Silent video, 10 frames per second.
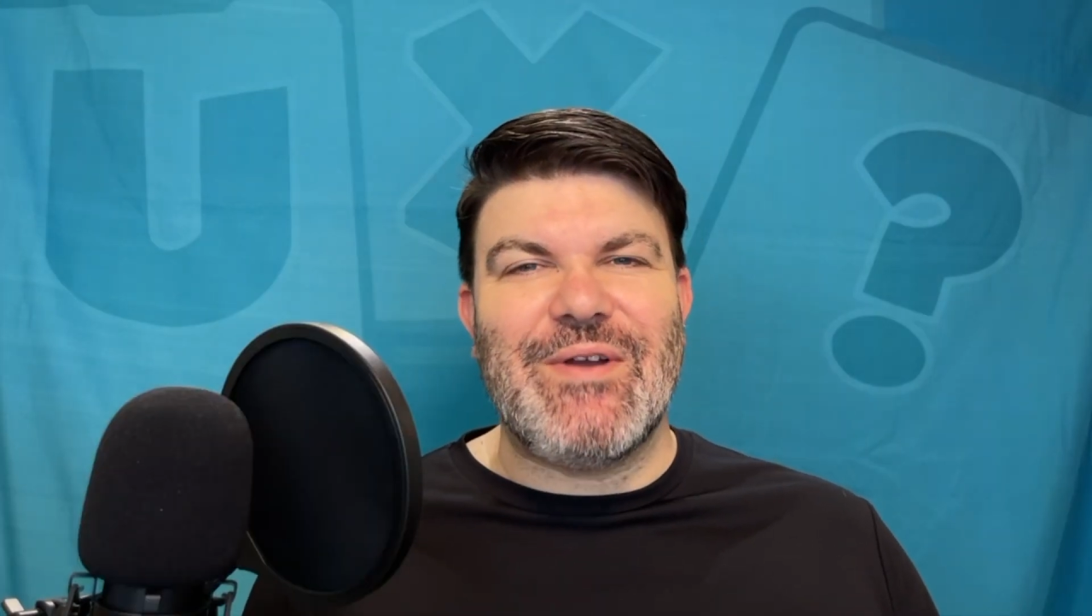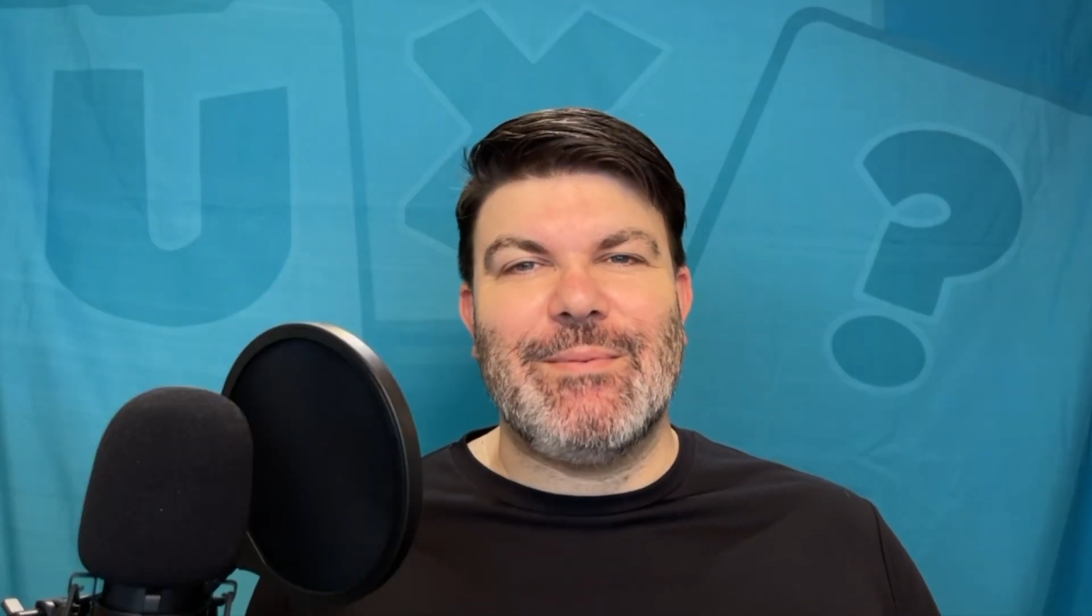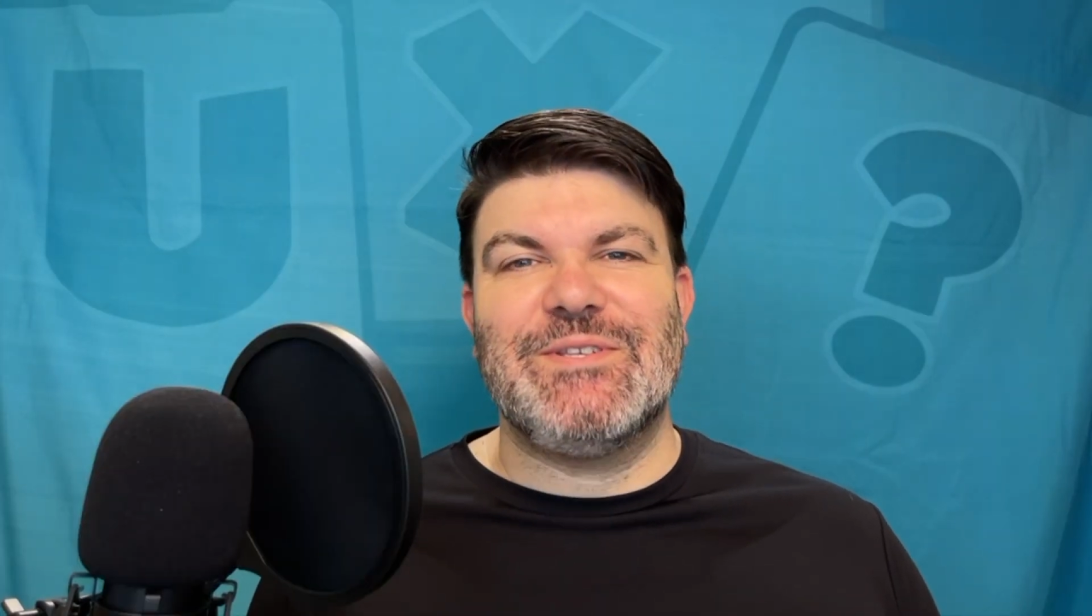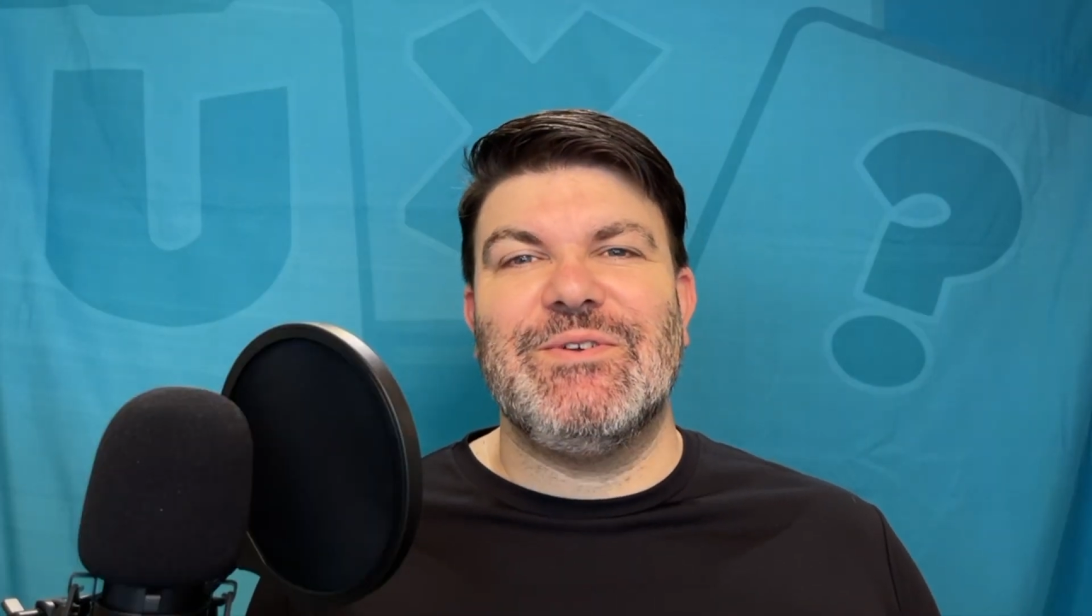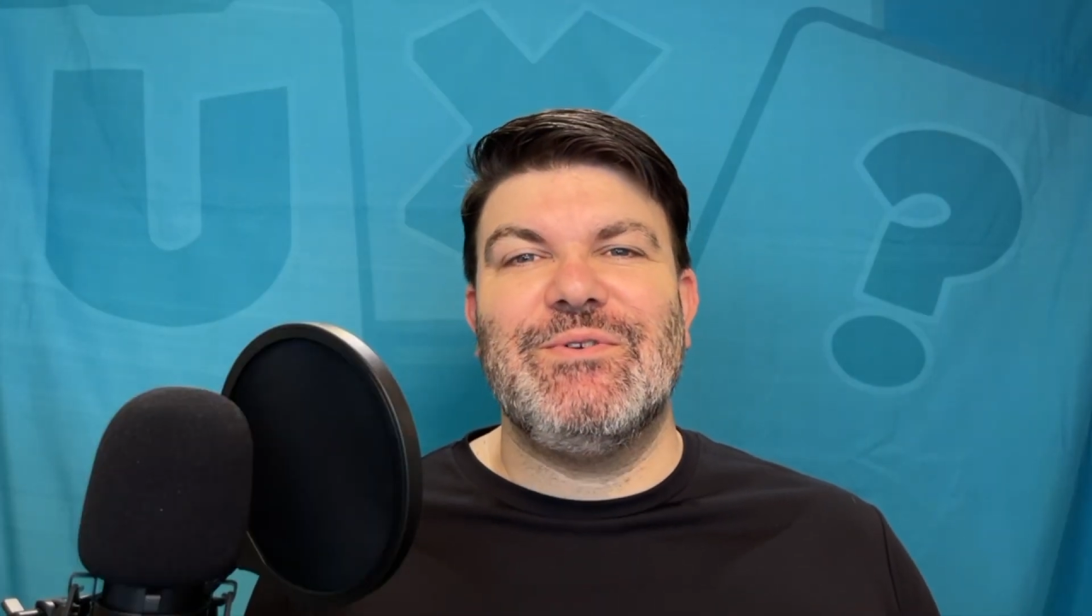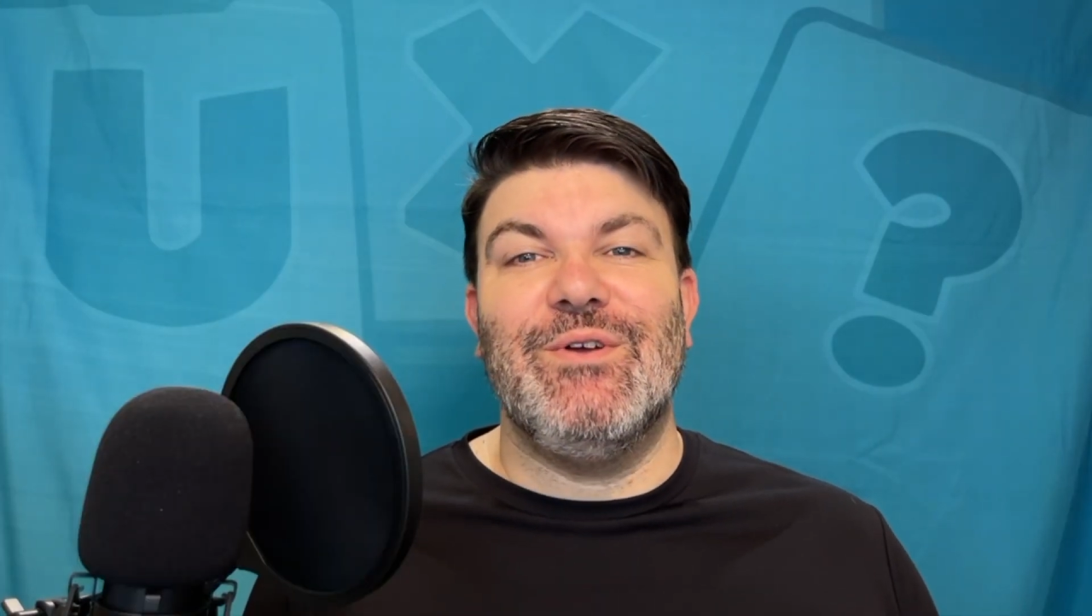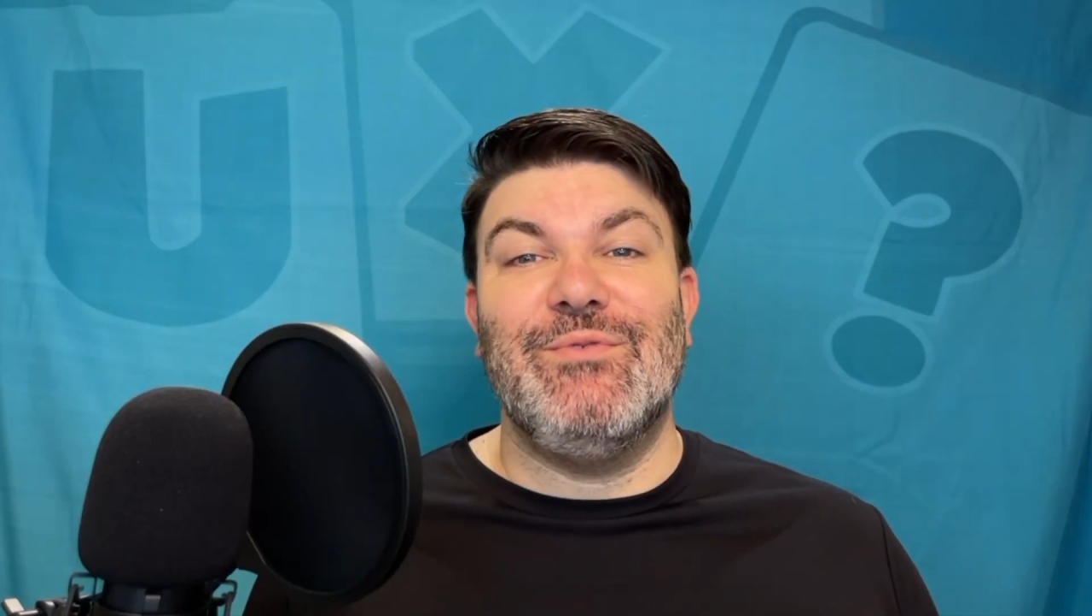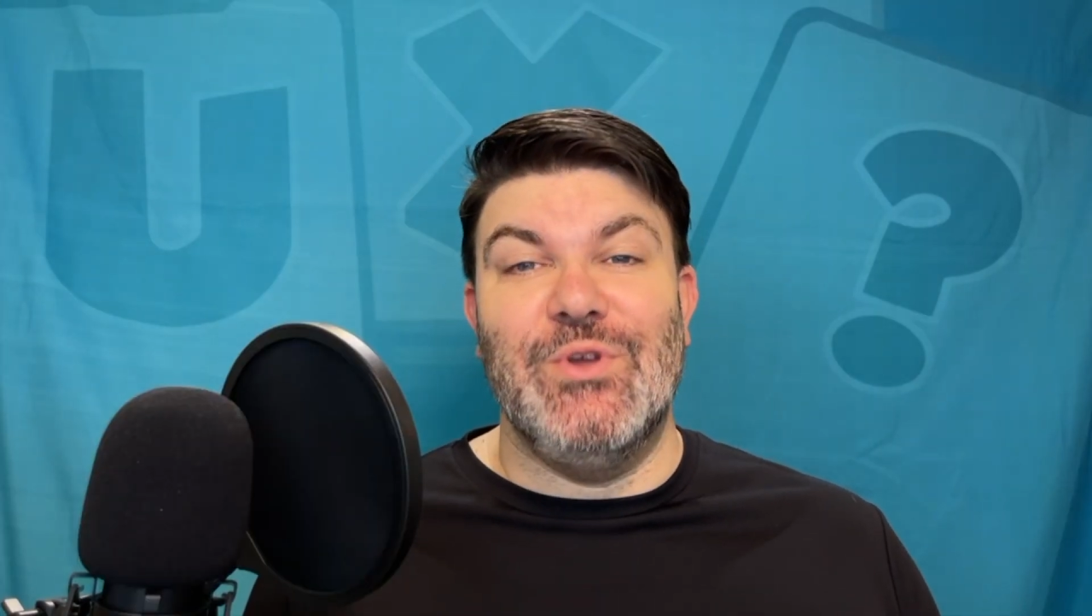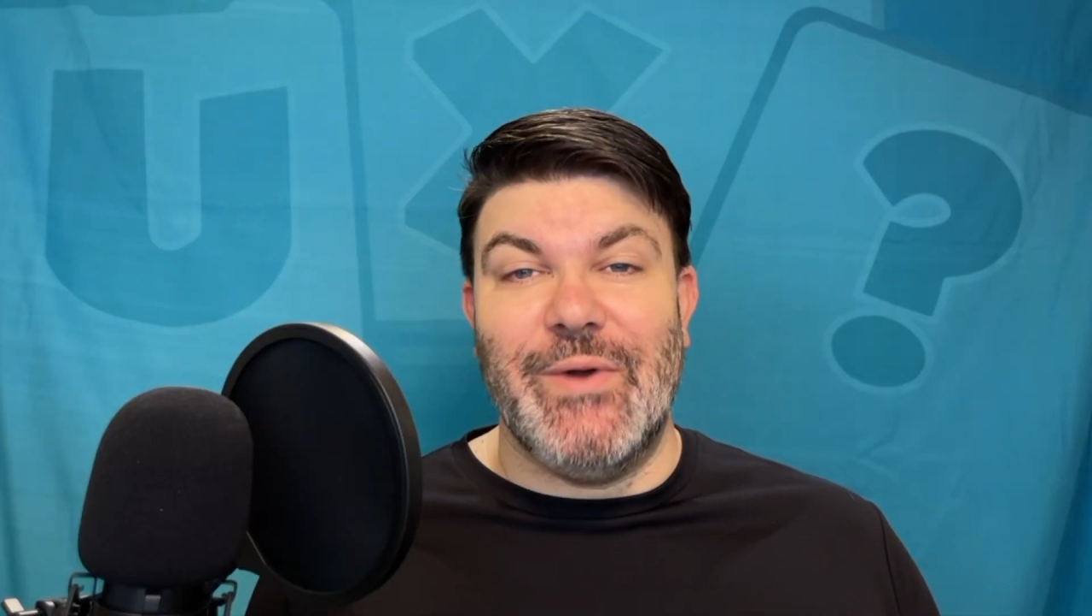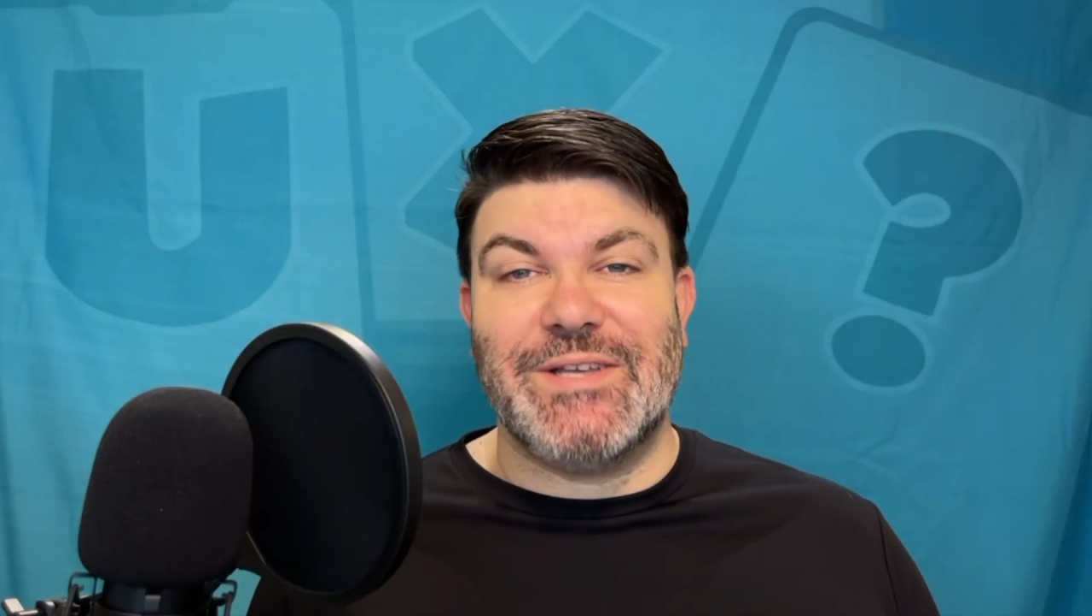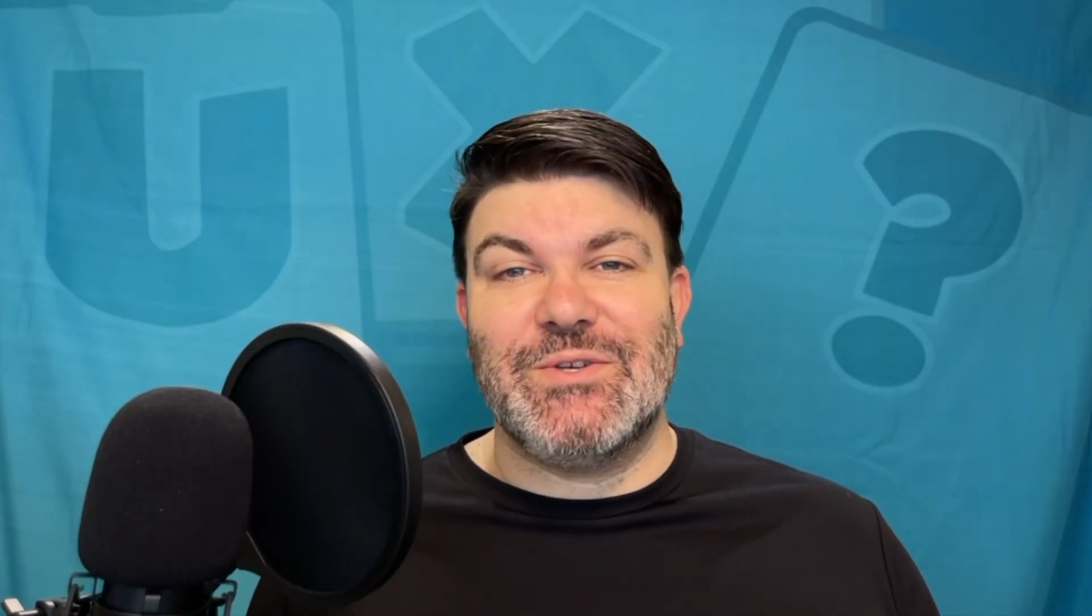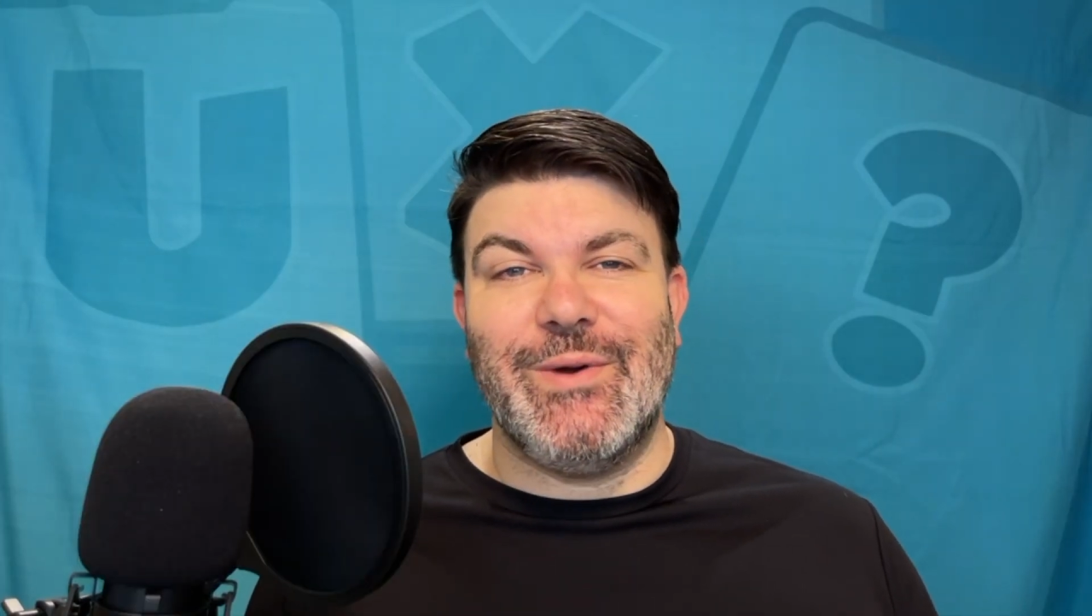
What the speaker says: episode of UX